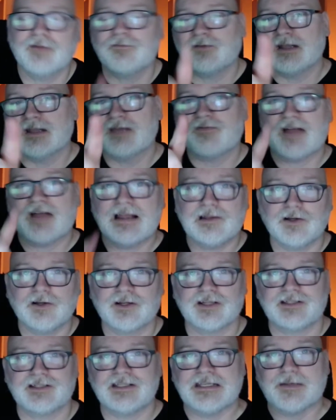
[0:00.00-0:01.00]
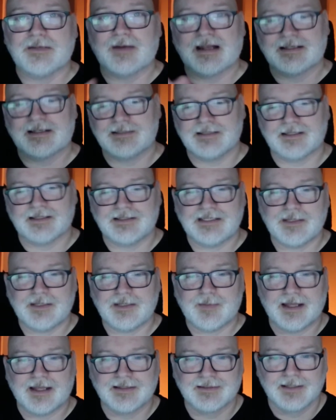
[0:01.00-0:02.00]
I look at a team and I see the team
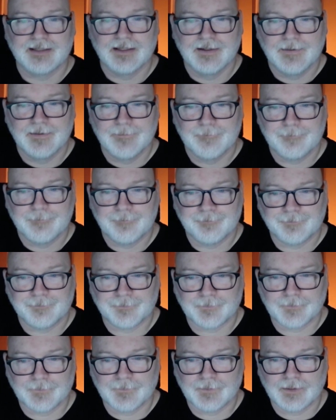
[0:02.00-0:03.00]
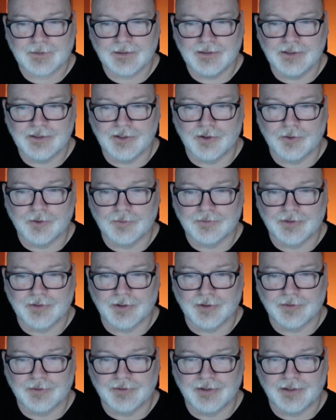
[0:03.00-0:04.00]
has,
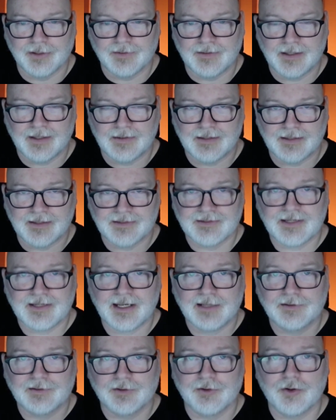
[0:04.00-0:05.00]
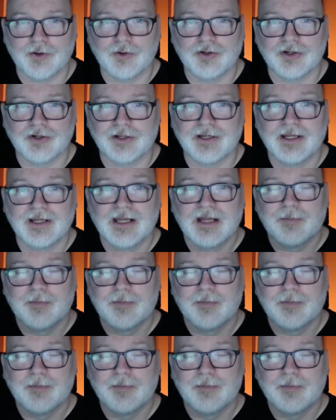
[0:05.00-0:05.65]
they stink, they're no good,